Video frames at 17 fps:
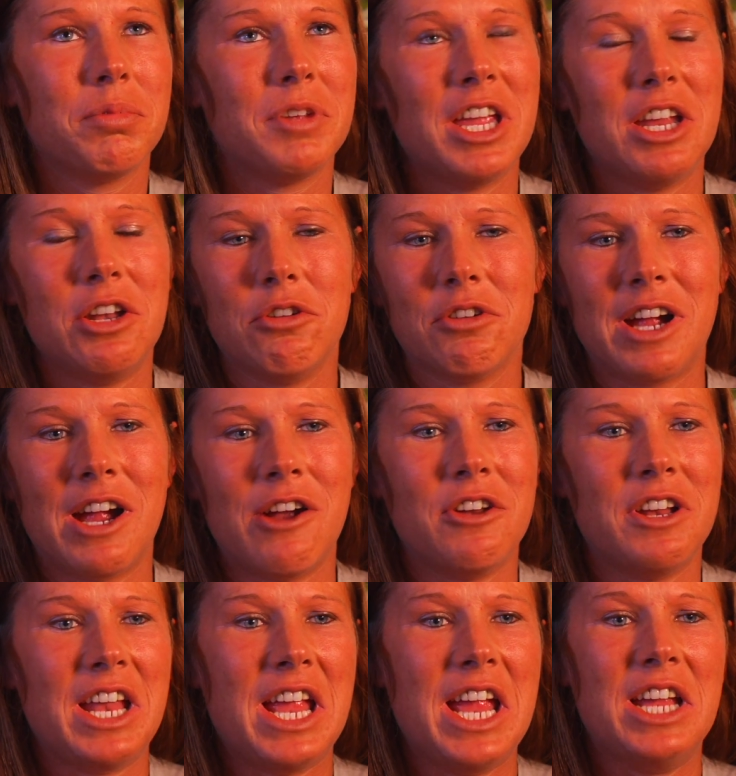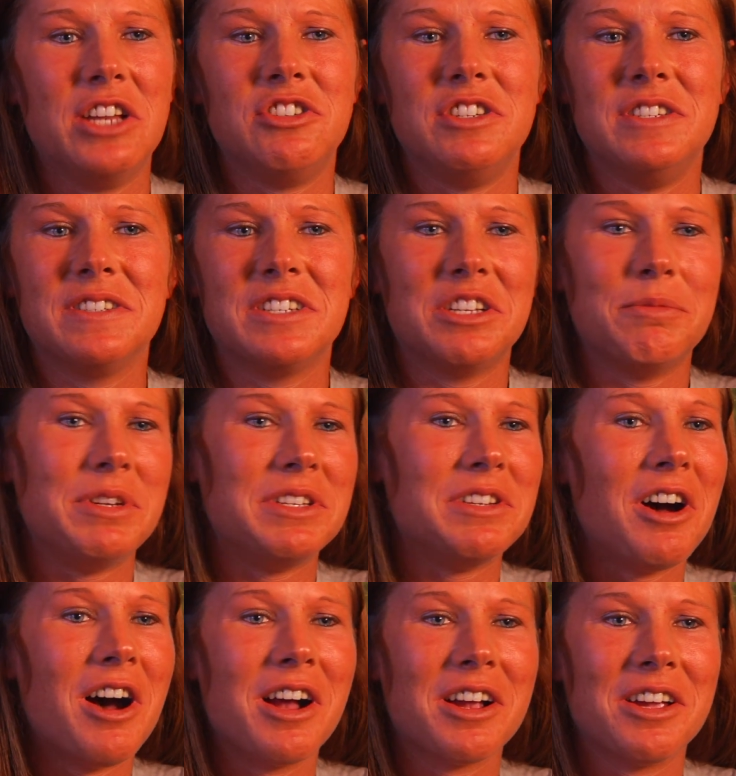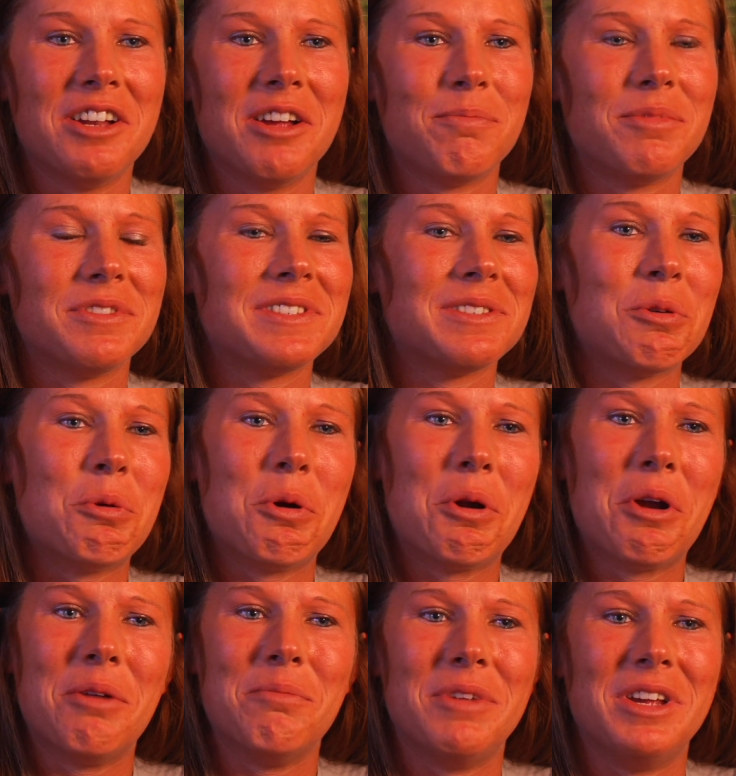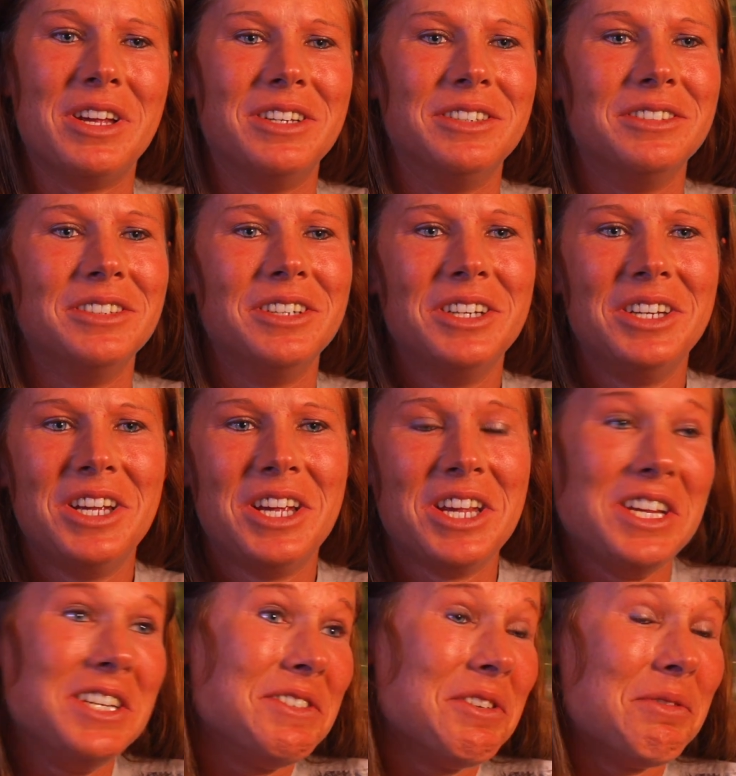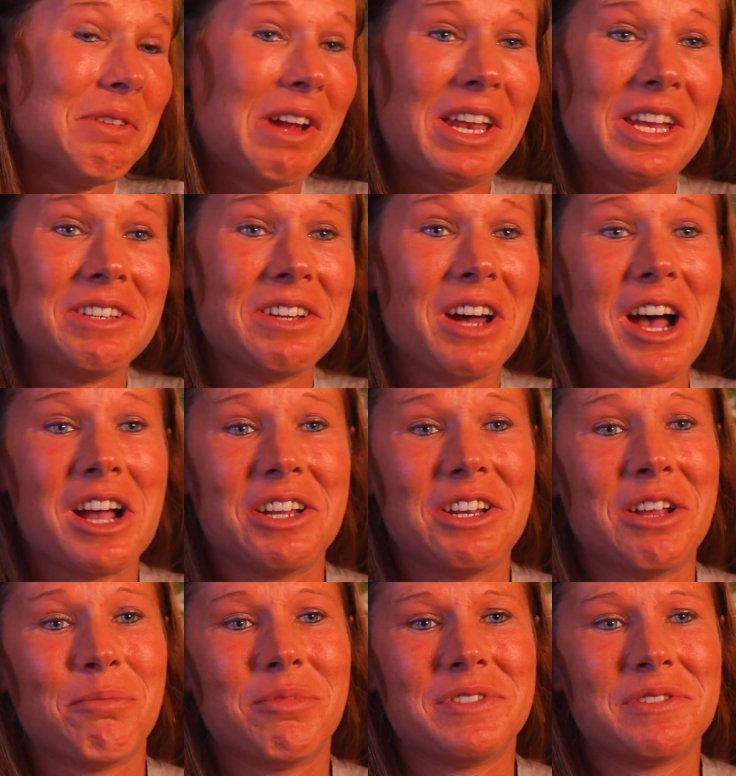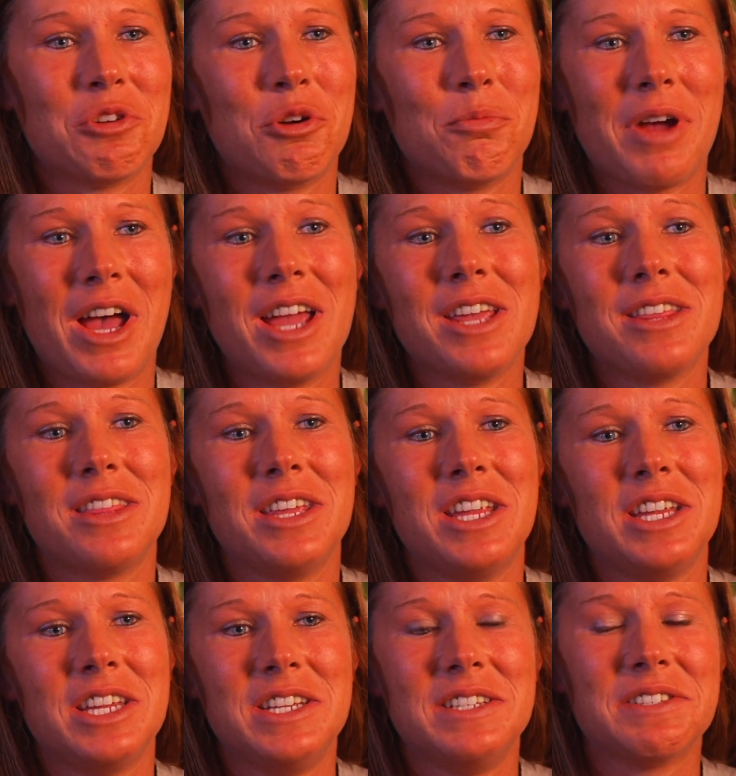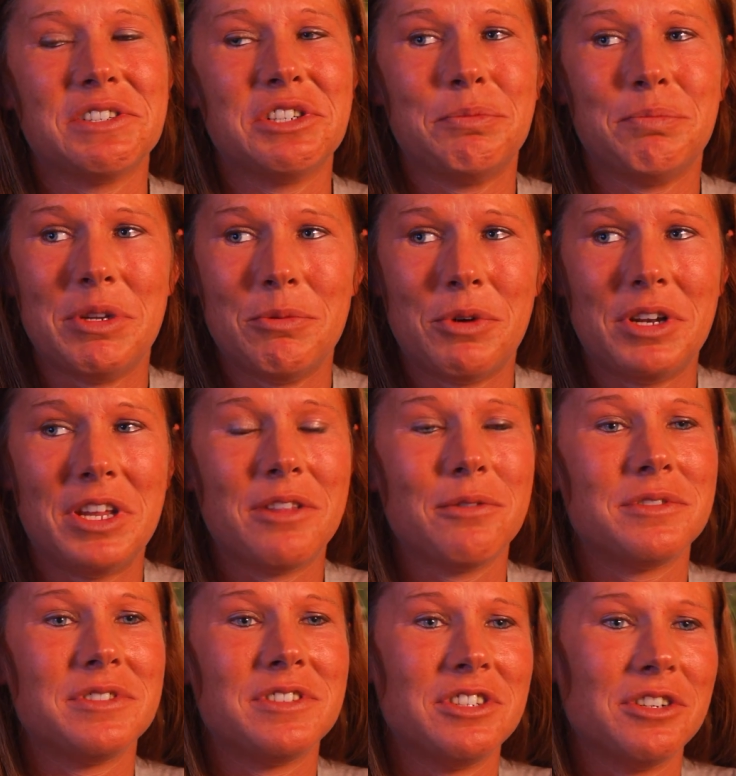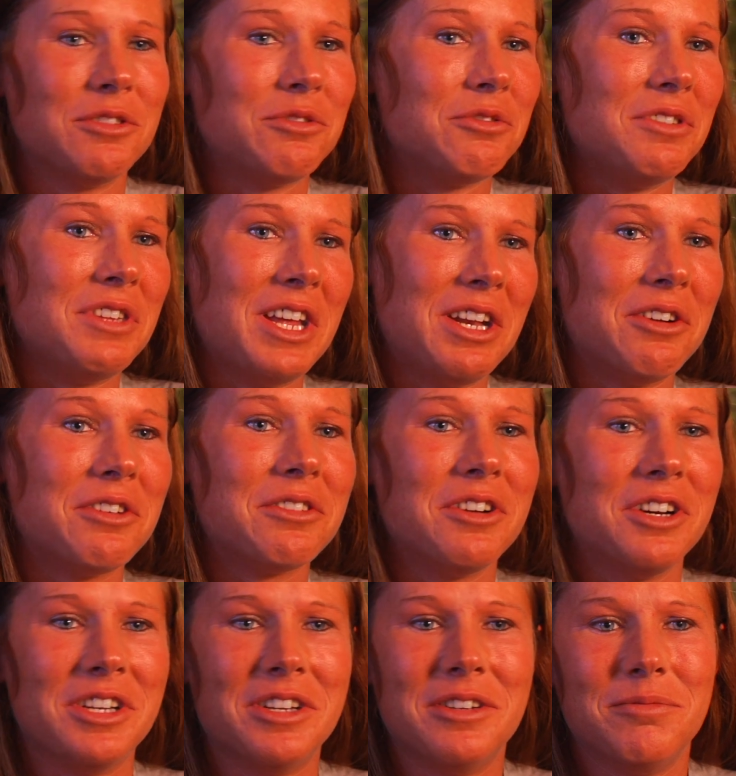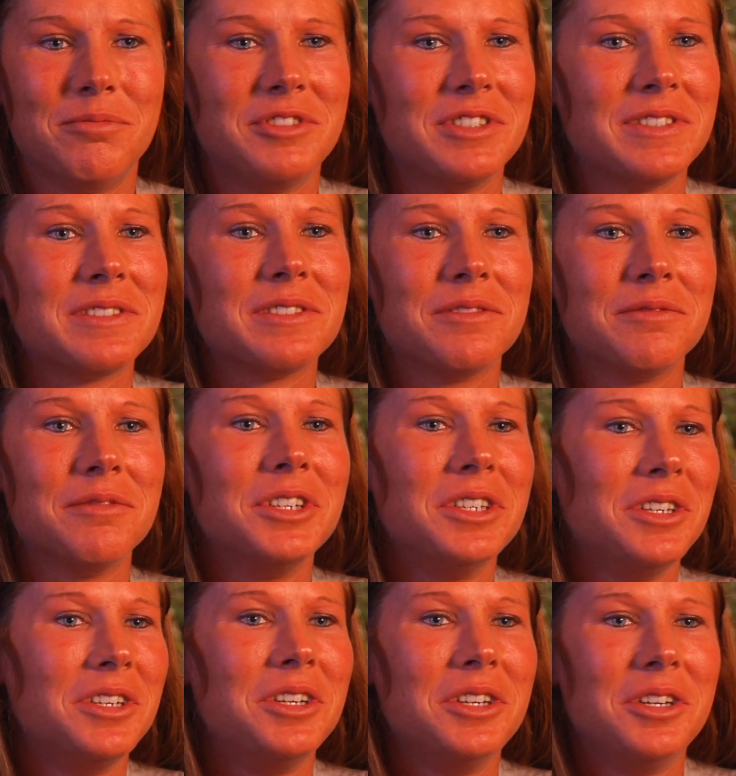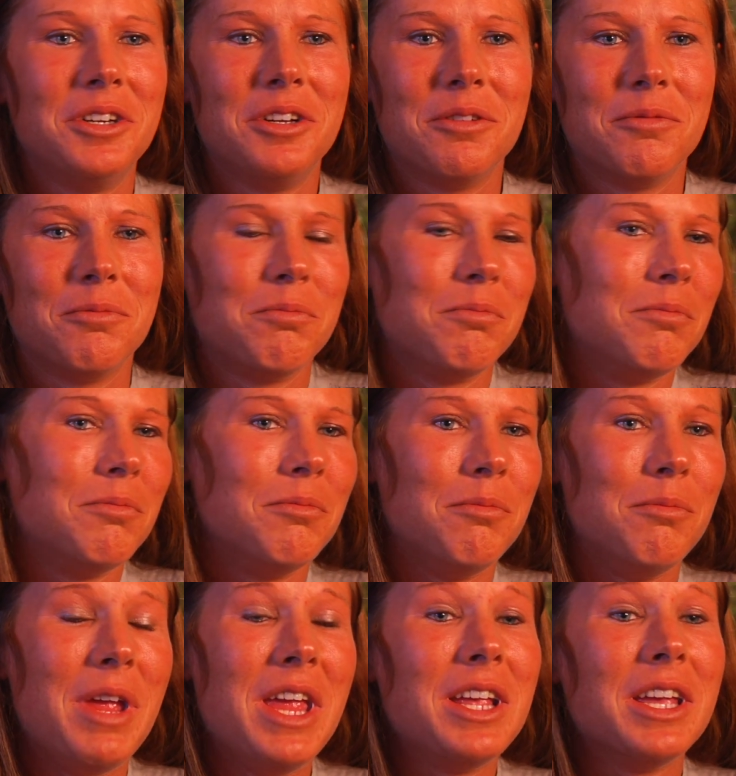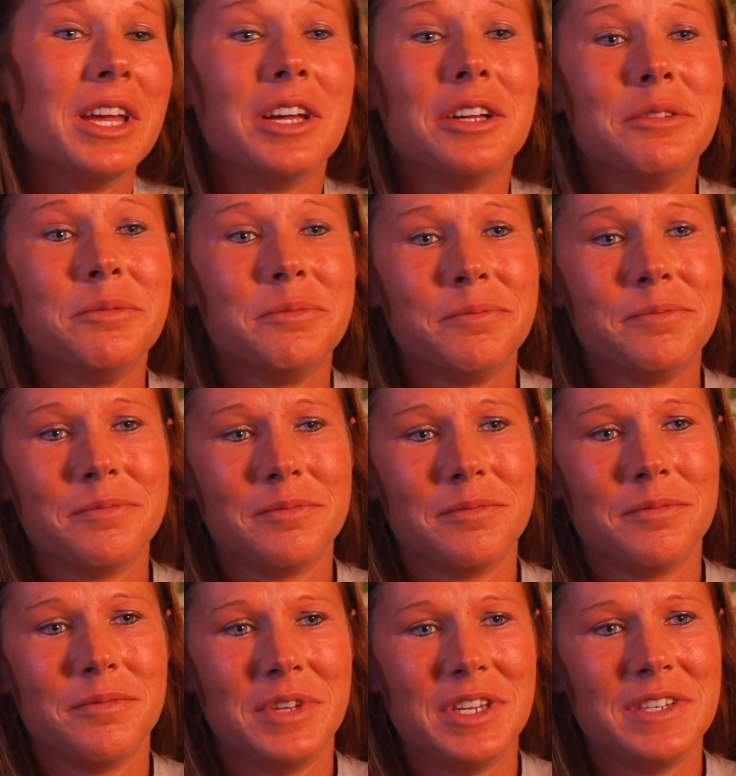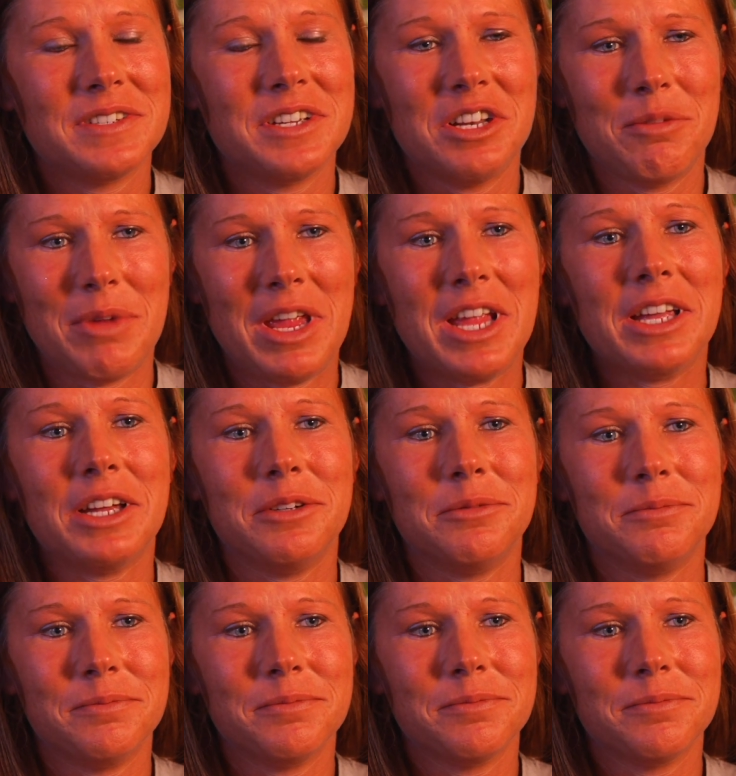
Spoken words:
kindergarten age, he's going to be talking up a storm, and he's already talking up a storm. I think he's going to be one of those children that are going to just make it. He's going to make it.